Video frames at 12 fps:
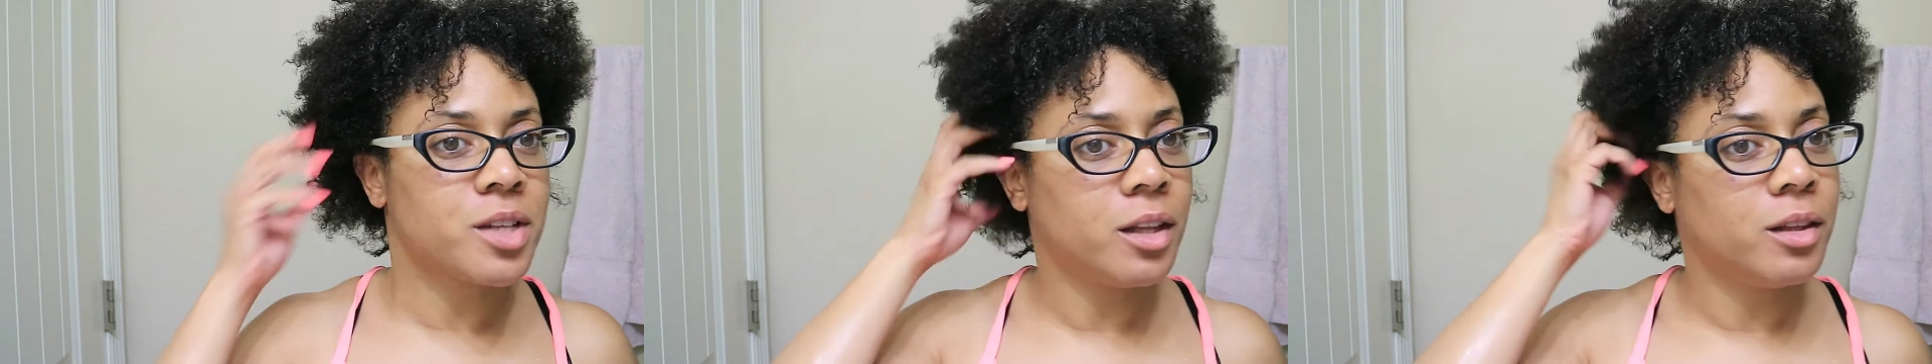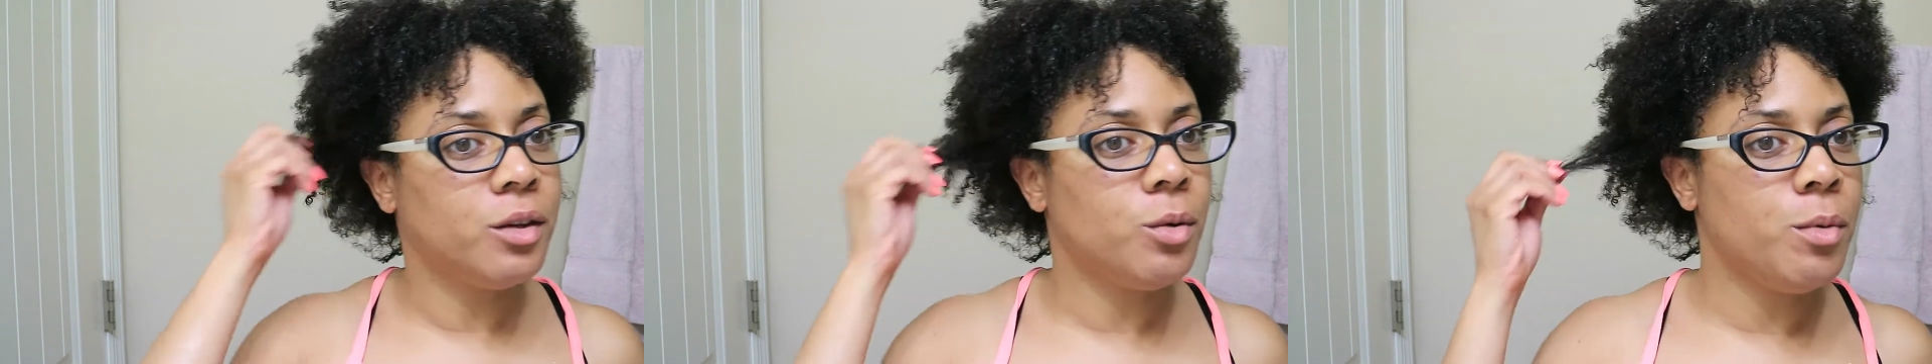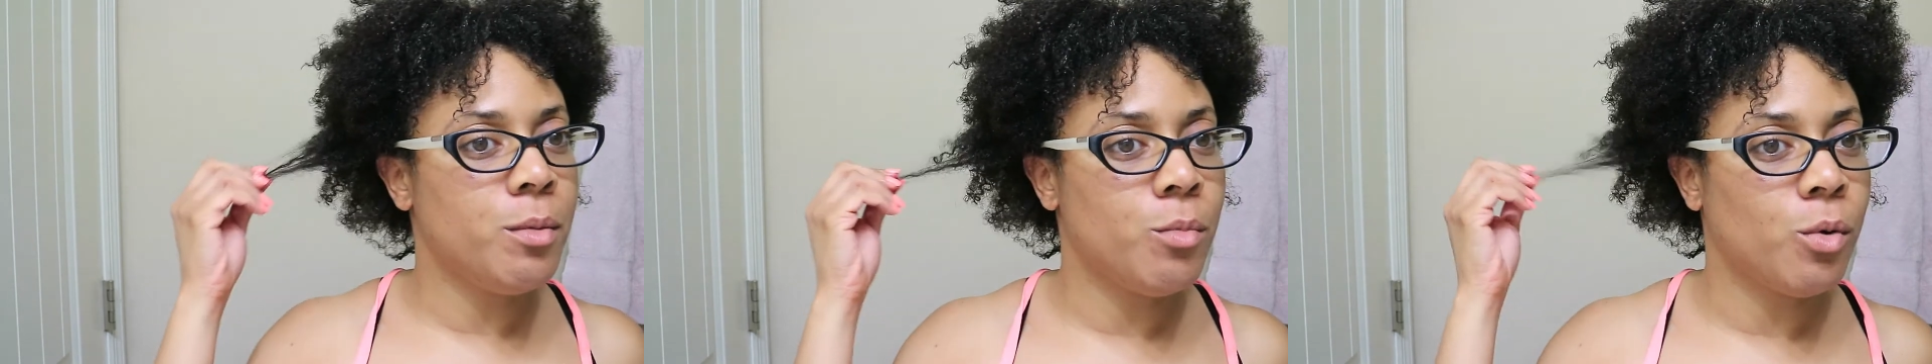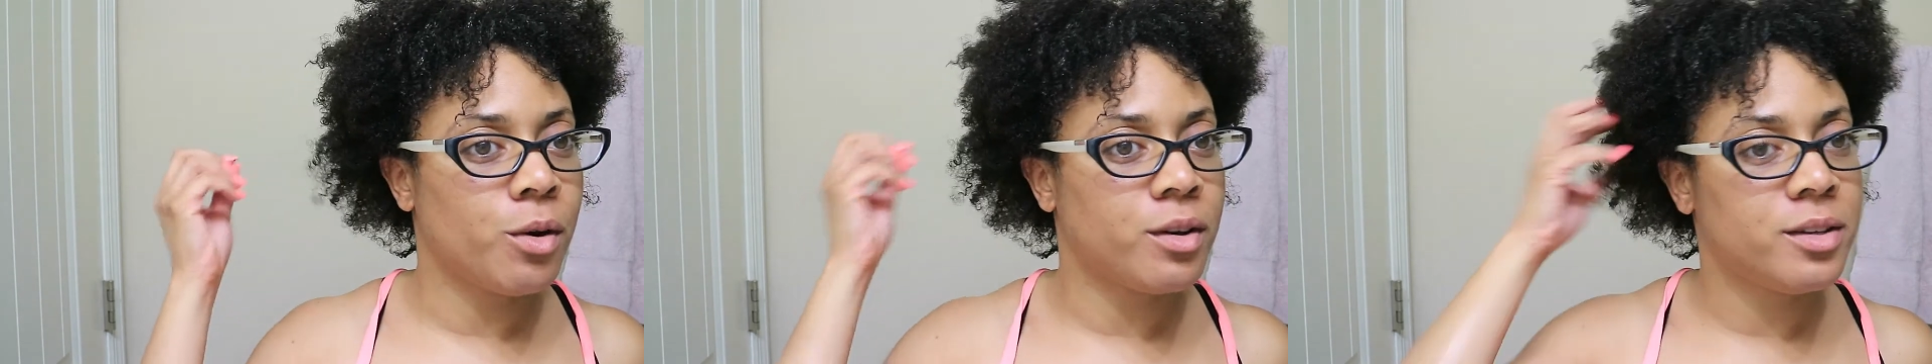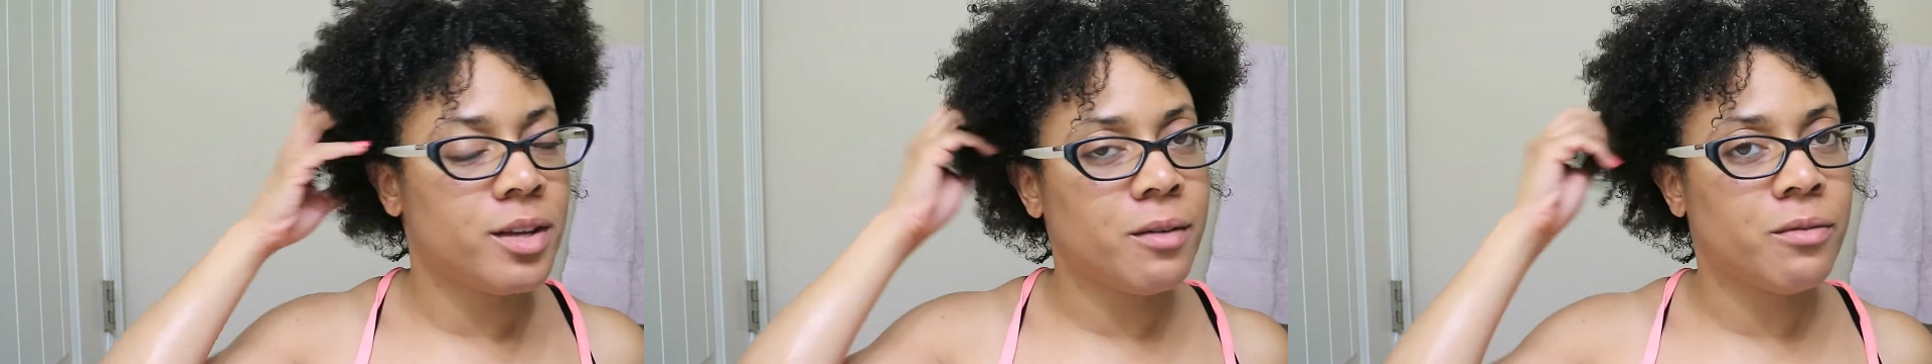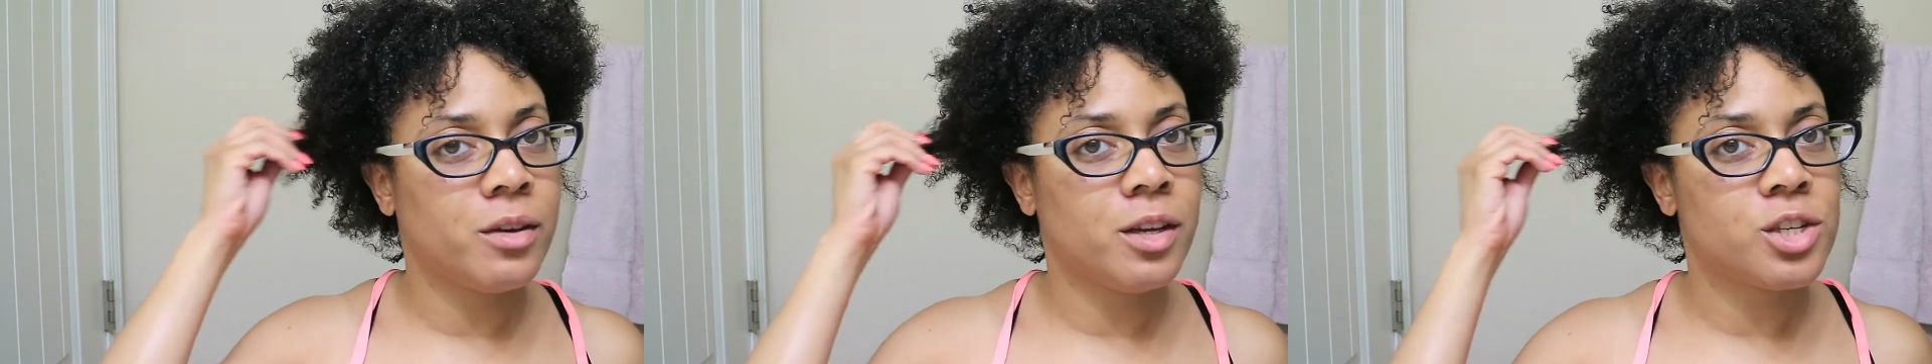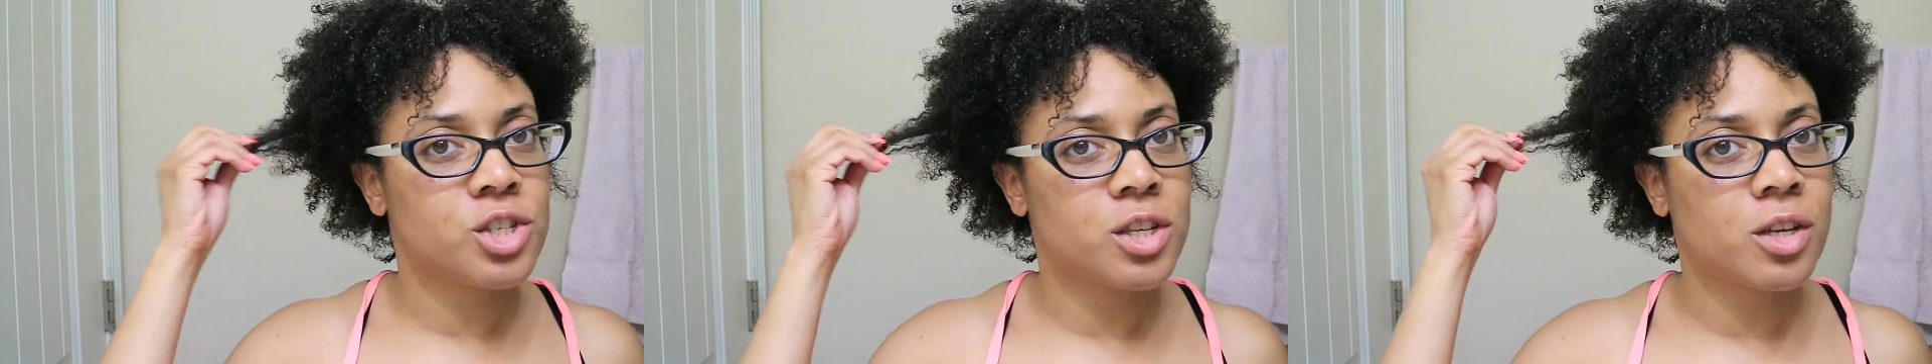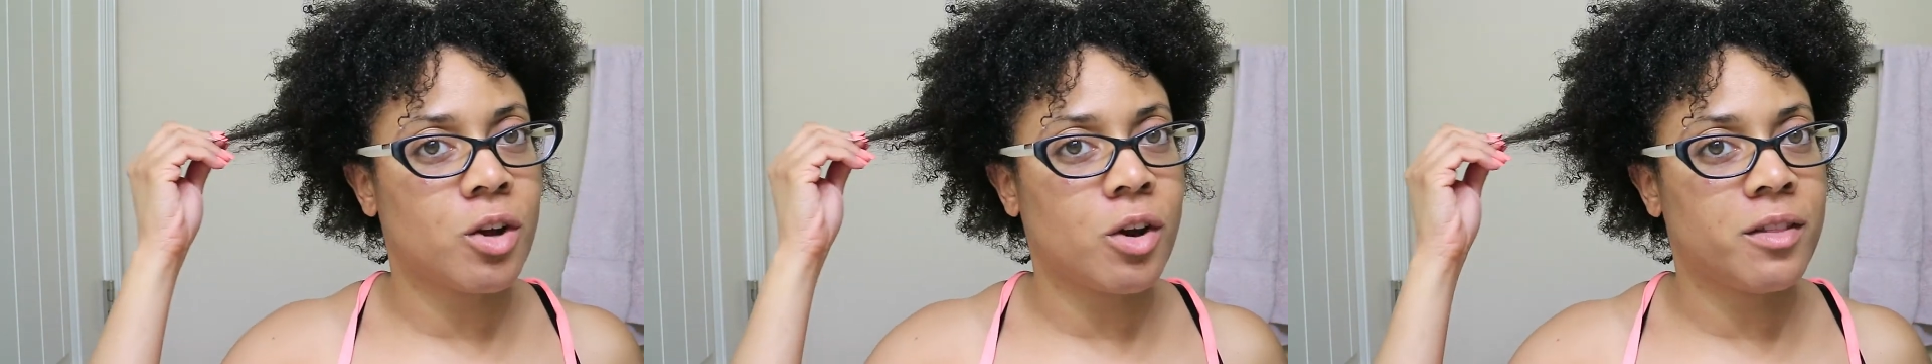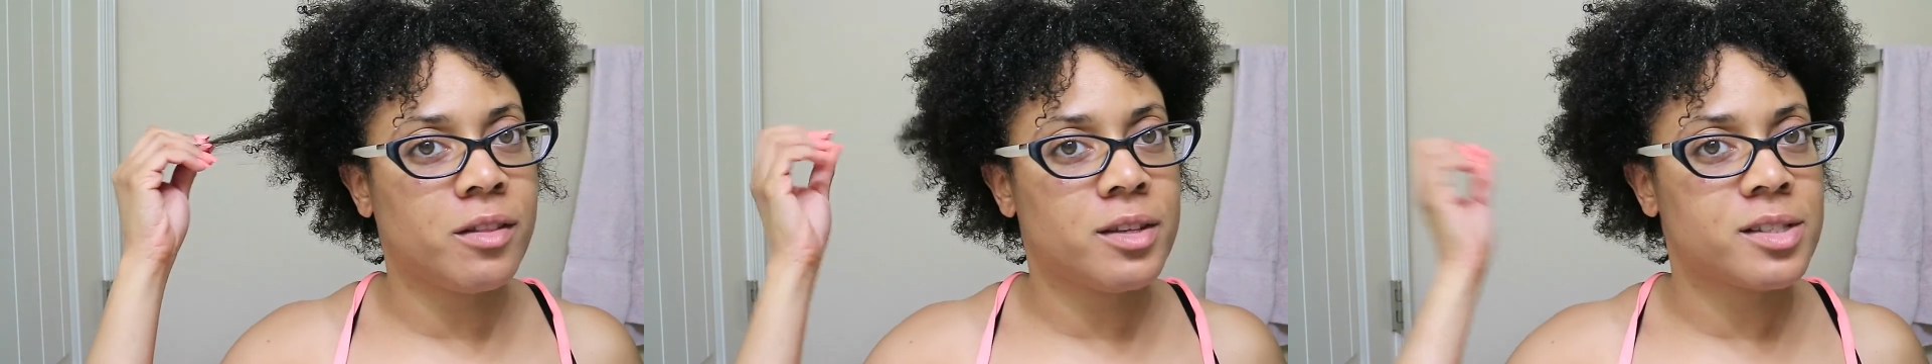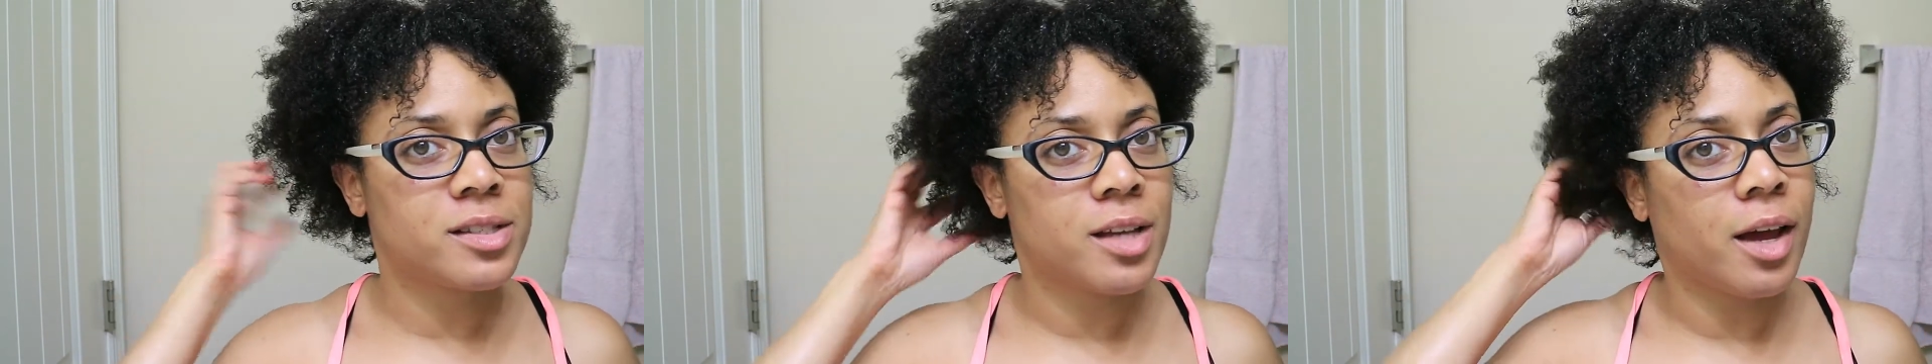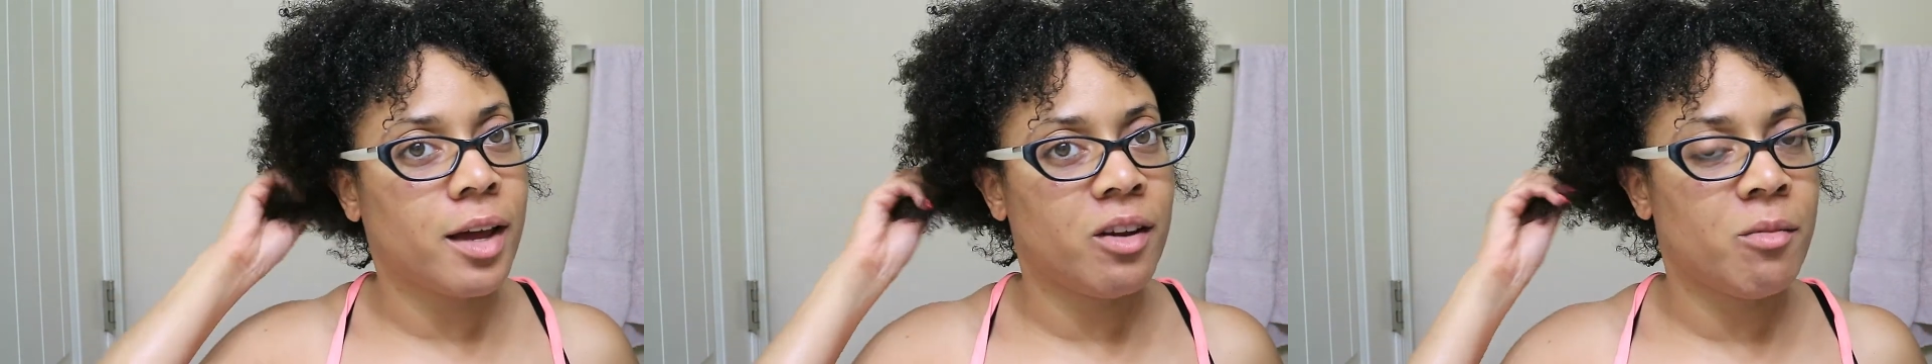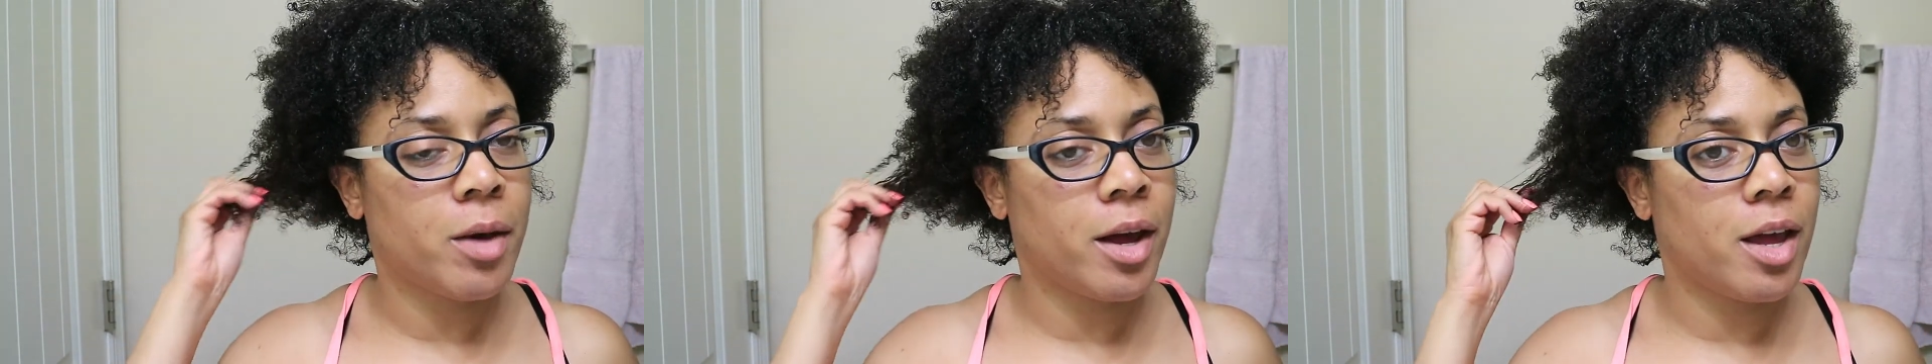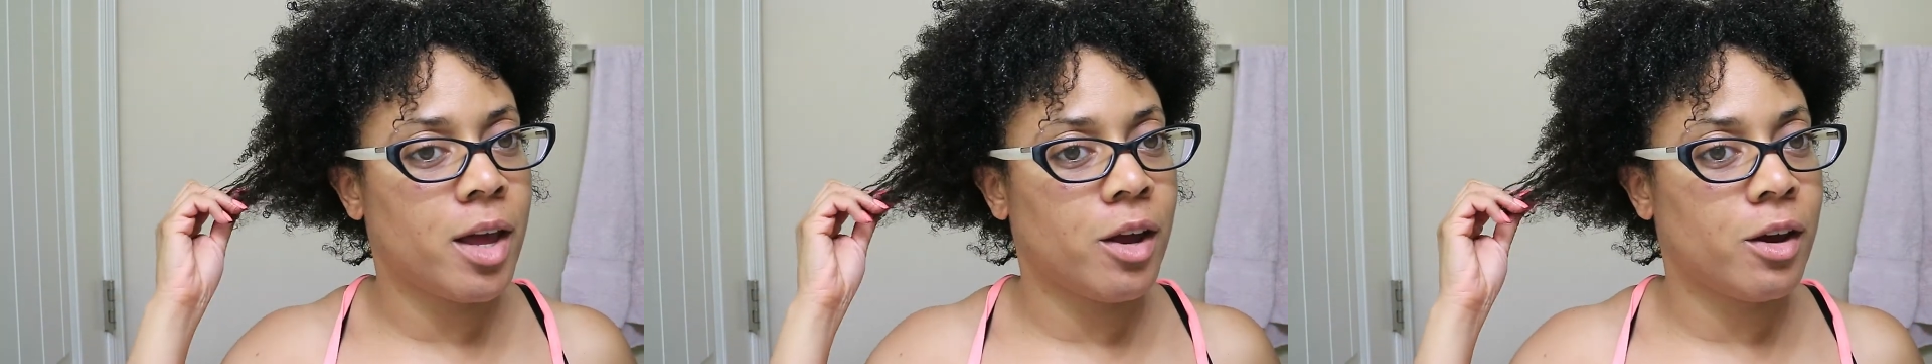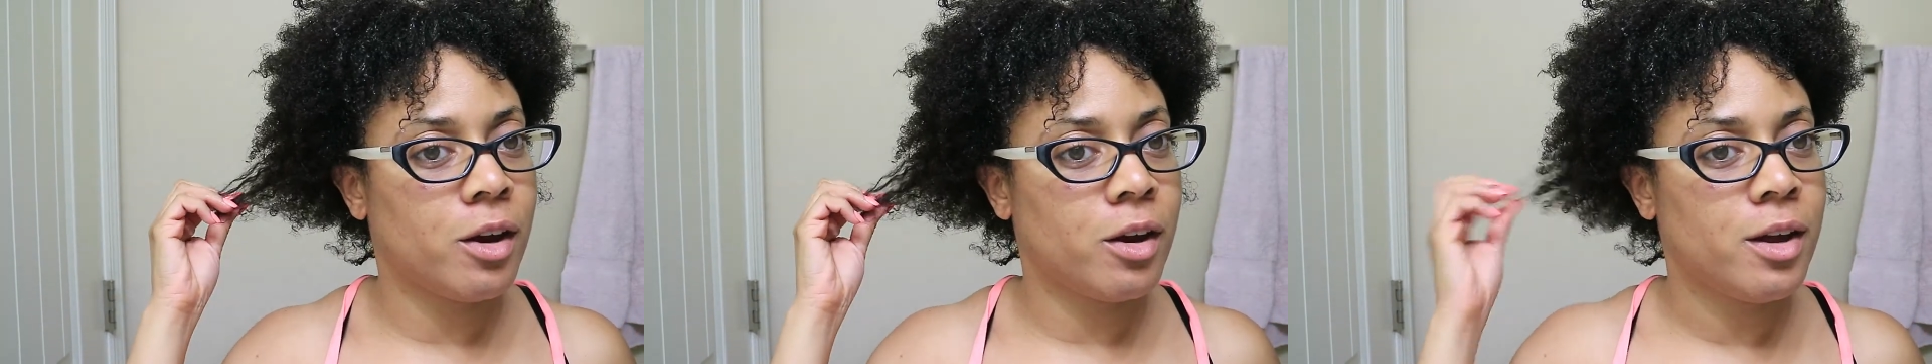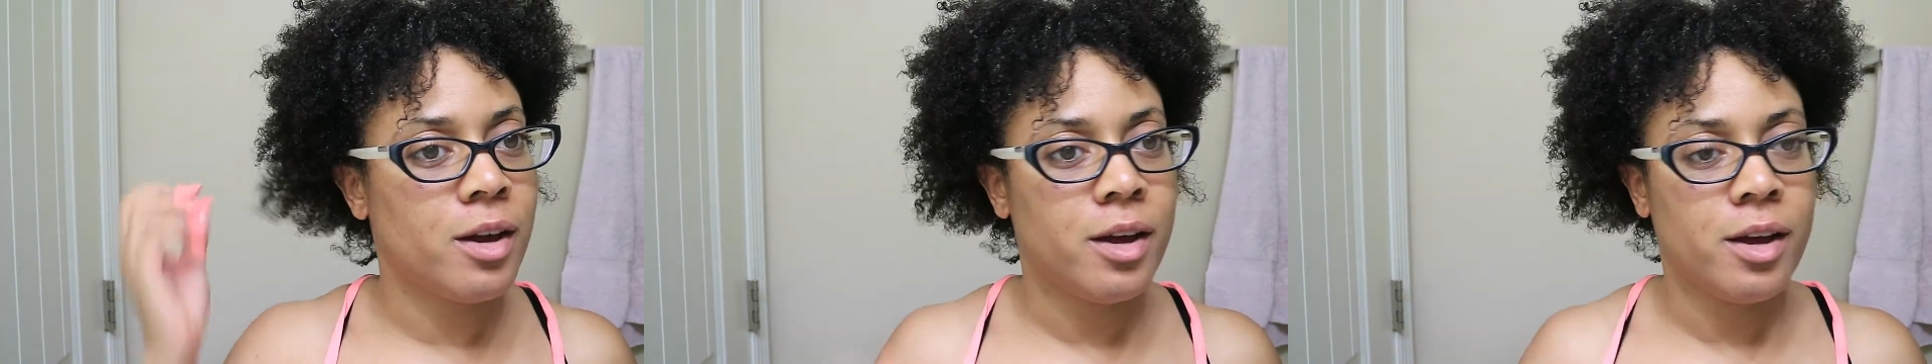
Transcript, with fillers: a little bit more definition on this side of my hair